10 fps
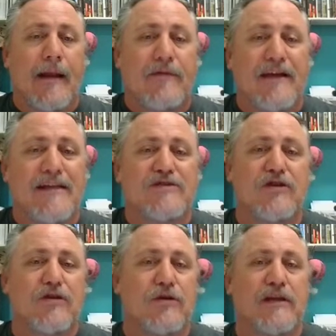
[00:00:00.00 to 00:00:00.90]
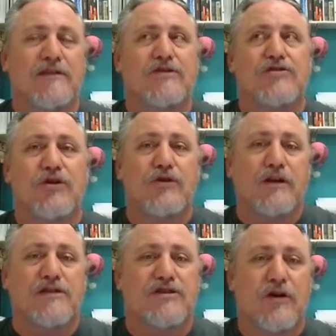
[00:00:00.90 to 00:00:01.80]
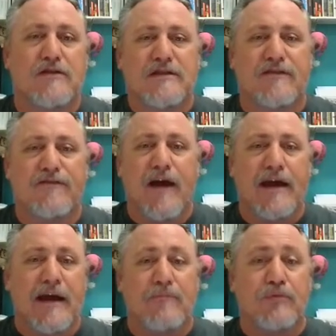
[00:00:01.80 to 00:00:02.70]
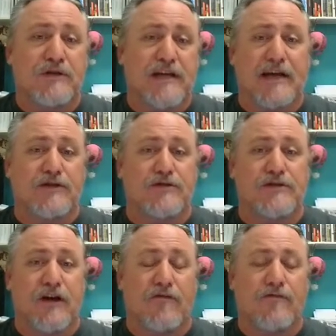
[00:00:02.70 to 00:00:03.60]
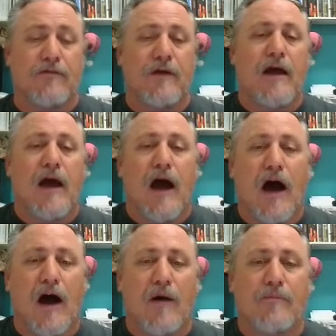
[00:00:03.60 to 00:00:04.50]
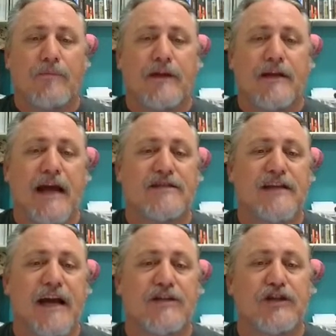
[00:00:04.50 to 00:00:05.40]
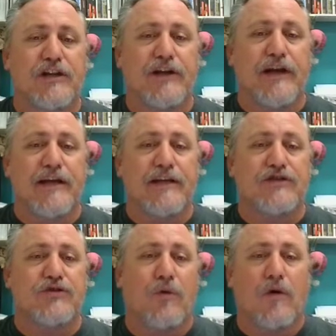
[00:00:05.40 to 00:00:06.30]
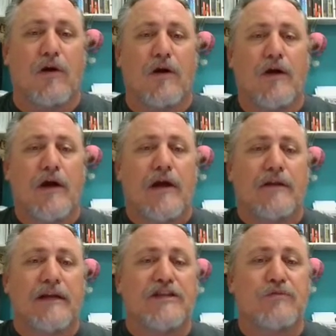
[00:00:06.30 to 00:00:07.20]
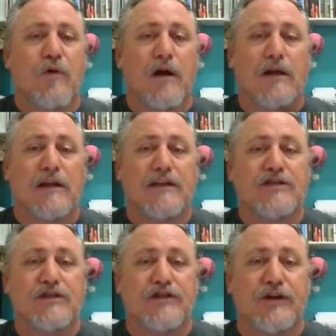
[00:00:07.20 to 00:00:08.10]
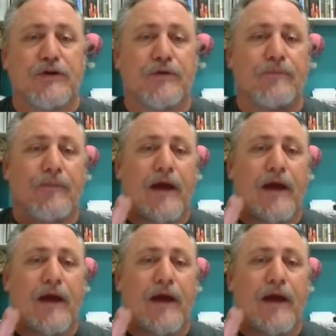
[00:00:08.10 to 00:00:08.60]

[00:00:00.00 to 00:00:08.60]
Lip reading: These are so you can start to fight and protect yourself. The next section is your Legion 1, Legion 2.